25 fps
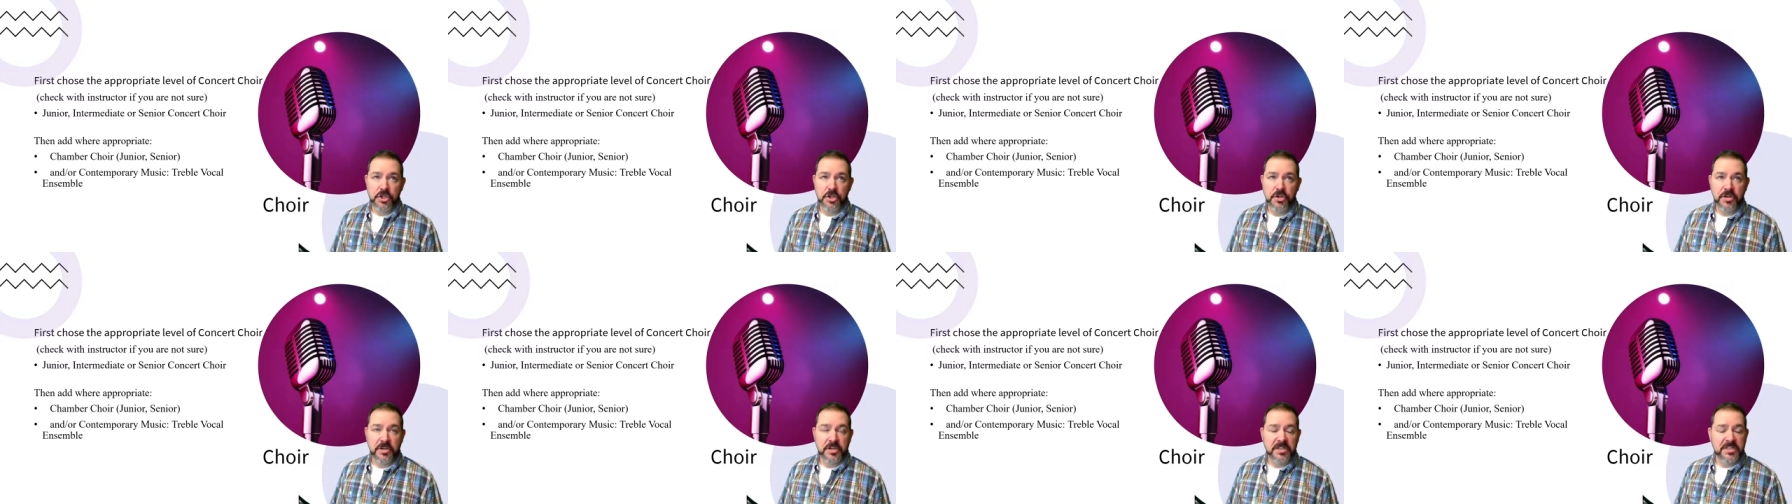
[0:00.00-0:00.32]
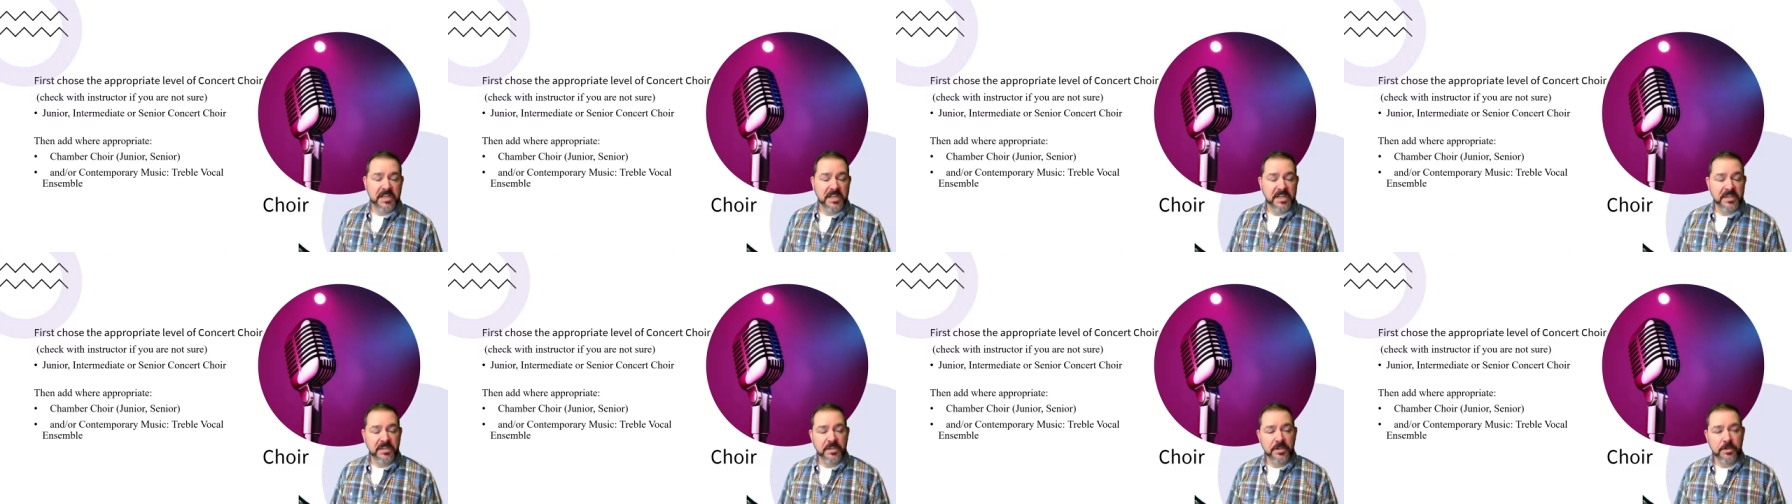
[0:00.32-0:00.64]
You're going
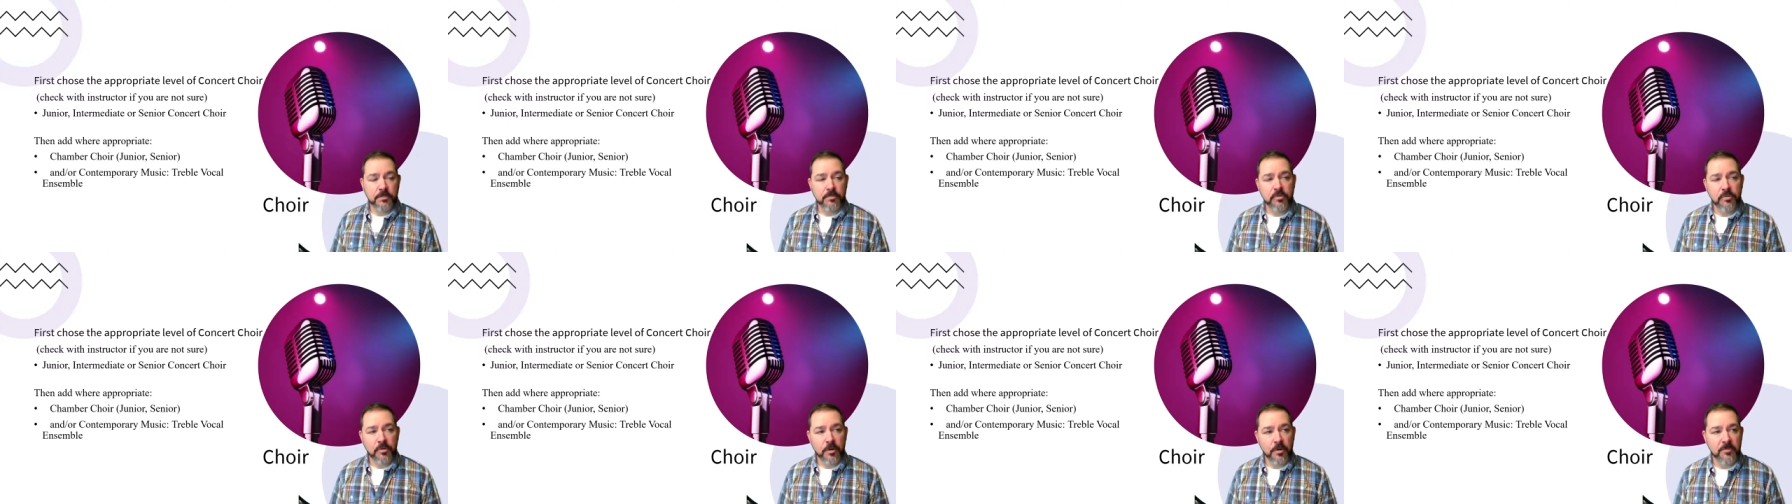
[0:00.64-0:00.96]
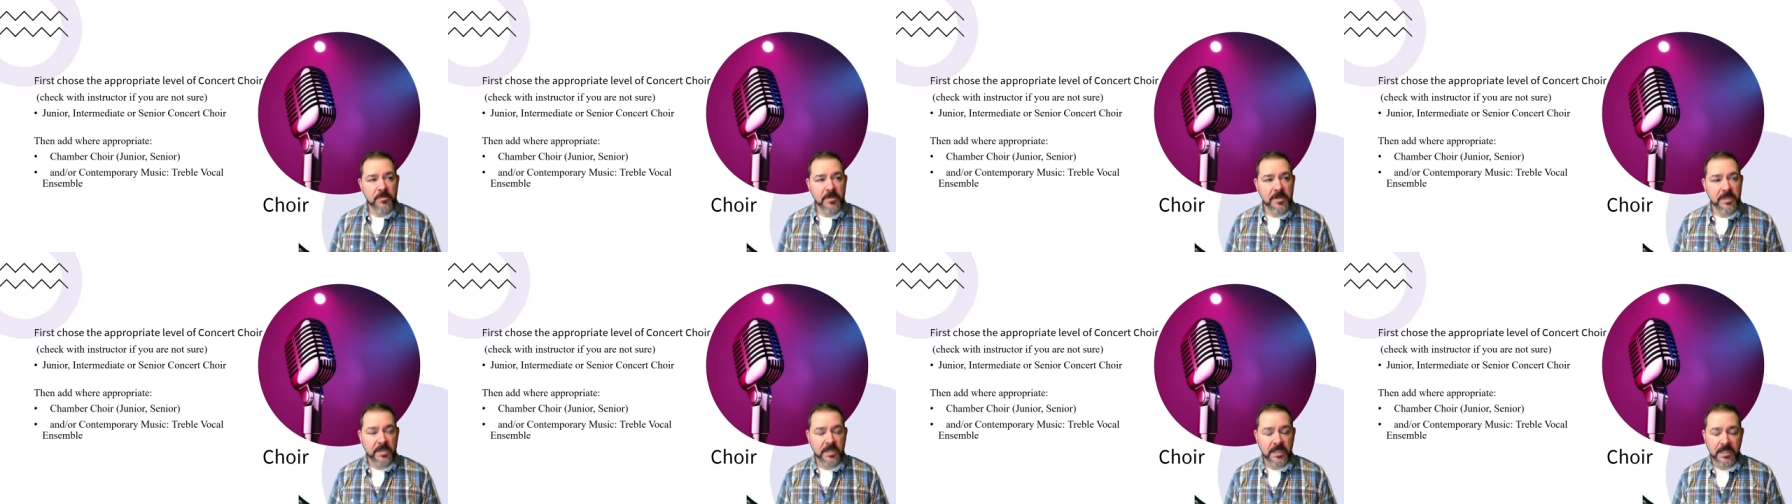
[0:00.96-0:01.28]
to take the
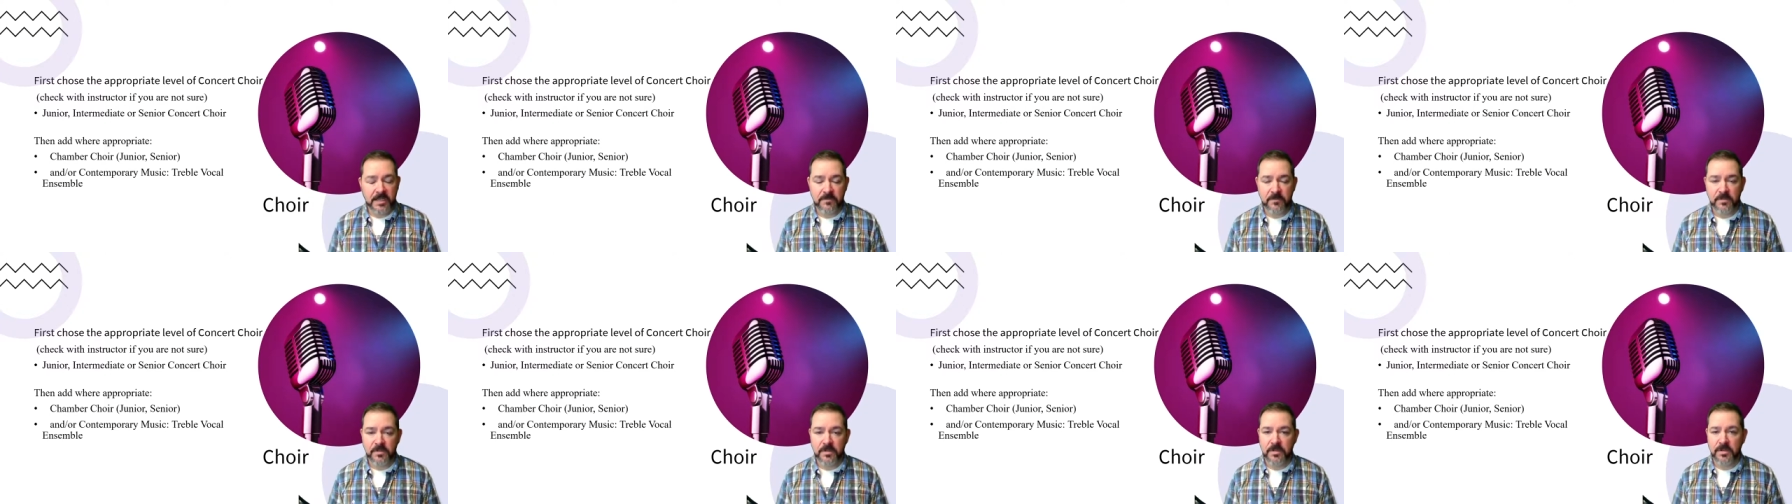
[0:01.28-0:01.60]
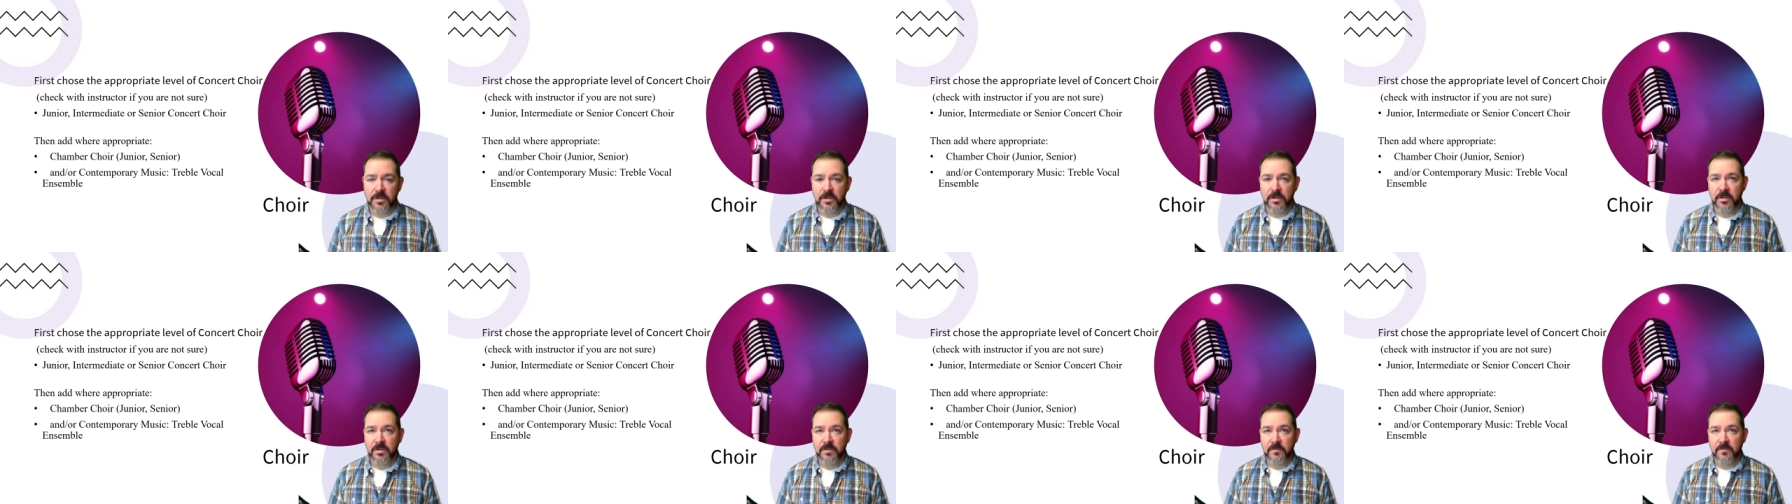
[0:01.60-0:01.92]
appropriate level
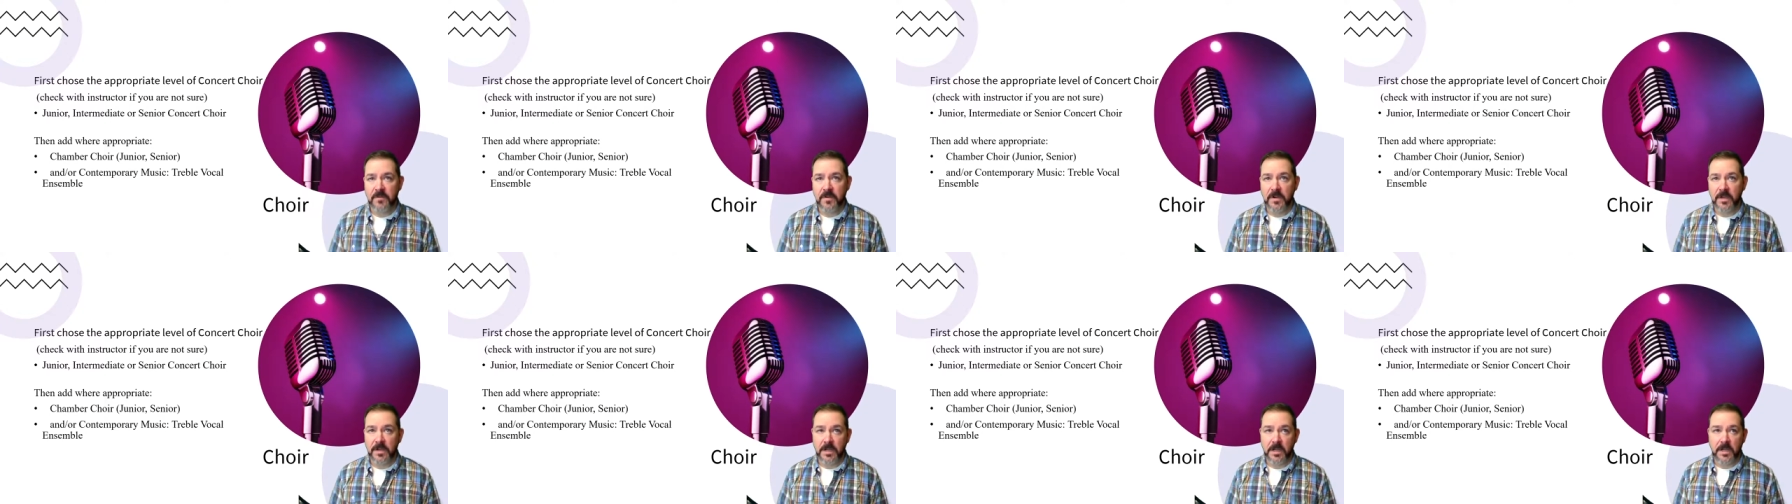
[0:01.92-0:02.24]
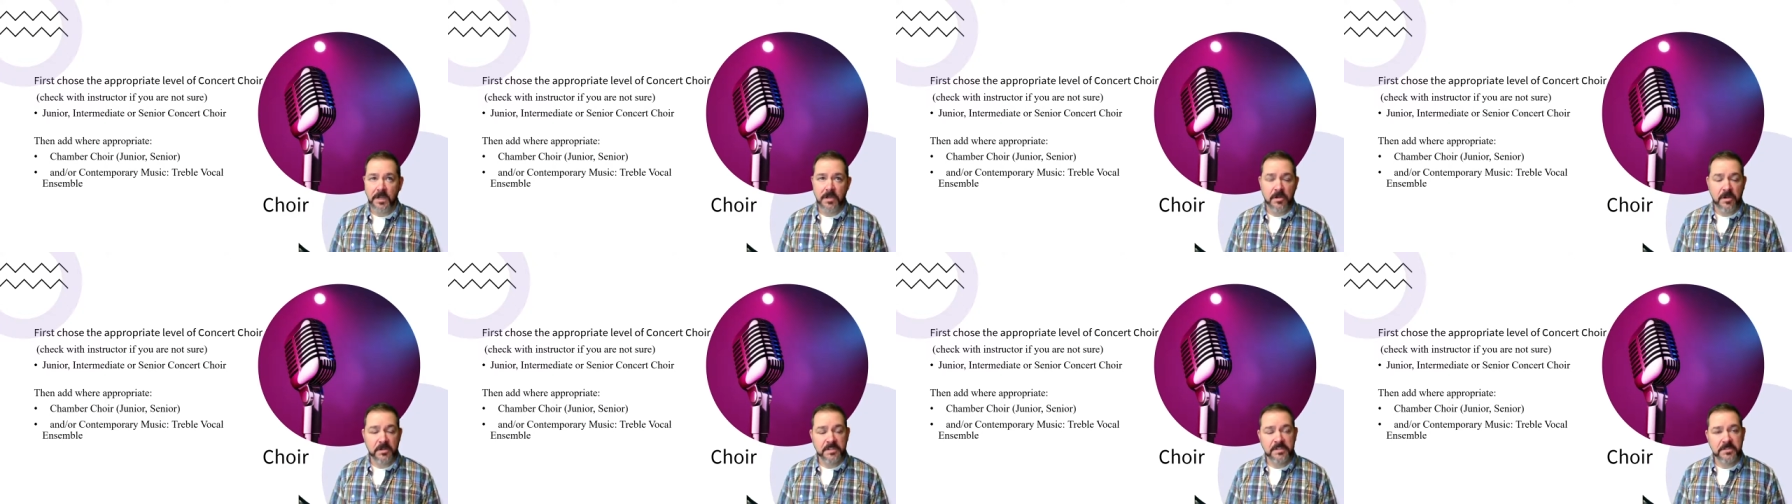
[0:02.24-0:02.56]
of
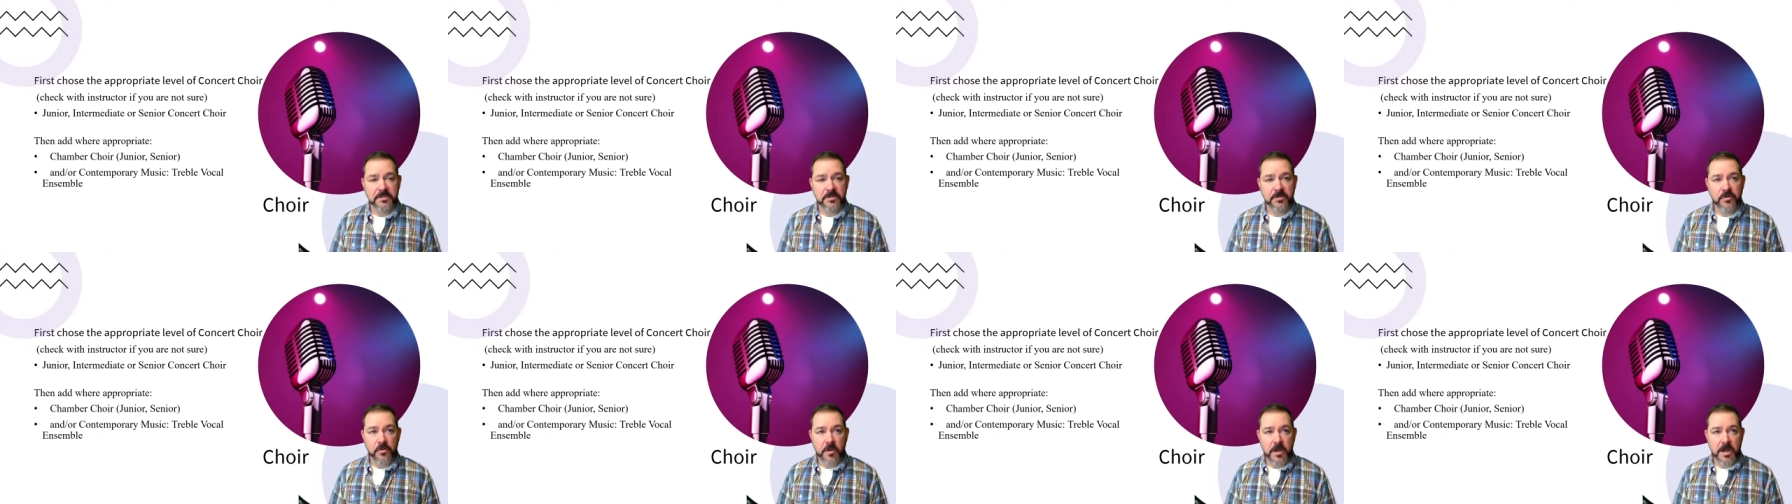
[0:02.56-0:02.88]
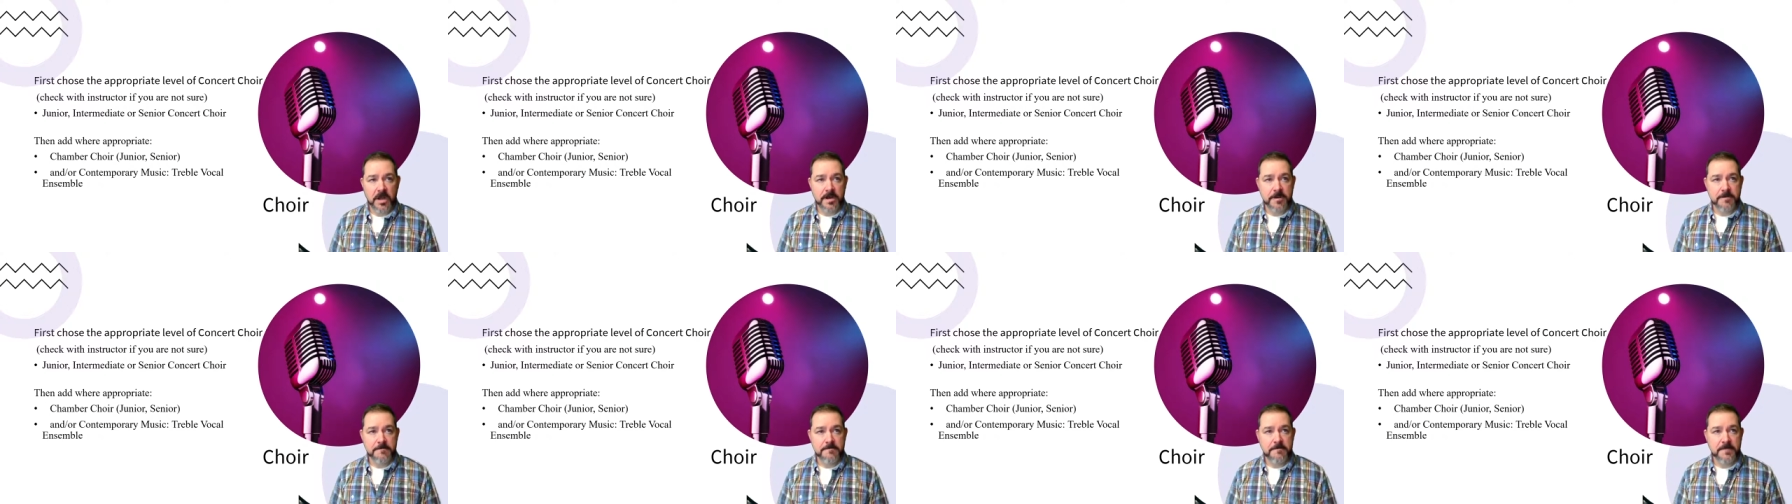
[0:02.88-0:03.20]
uh, concert
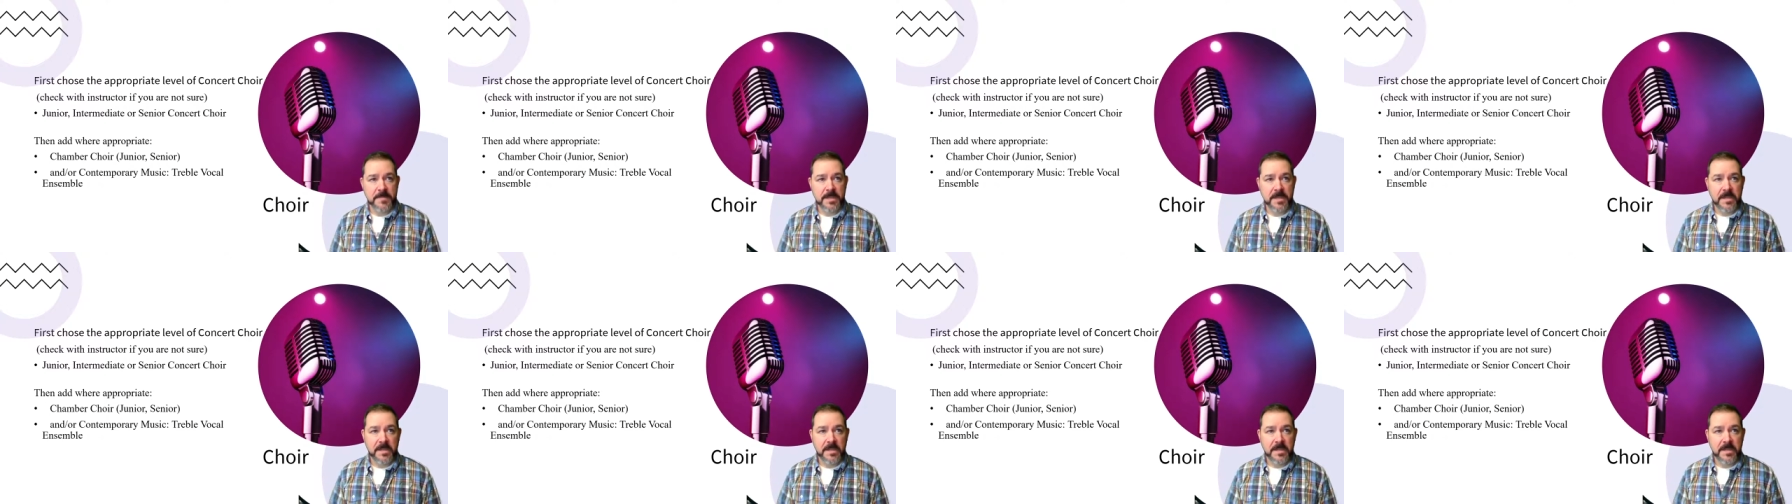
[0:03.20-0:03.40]
choir,